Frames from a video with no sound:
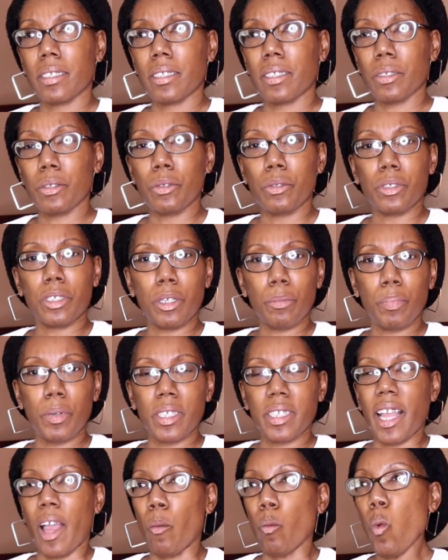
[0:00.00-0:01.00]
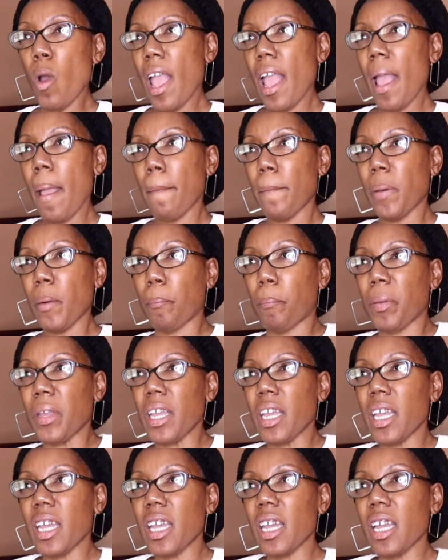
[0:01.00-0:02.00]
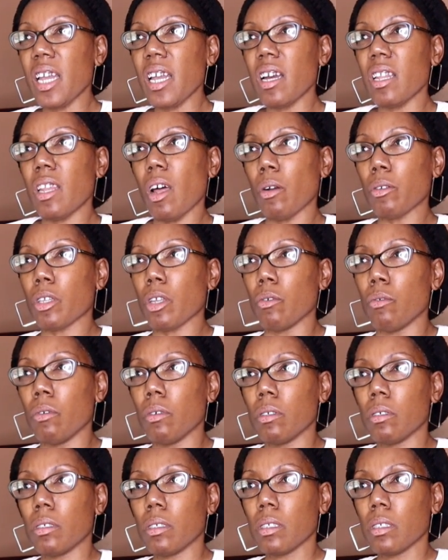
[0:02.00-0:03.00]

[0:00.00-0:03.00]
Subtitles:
Dude, she put that whip appeal on you.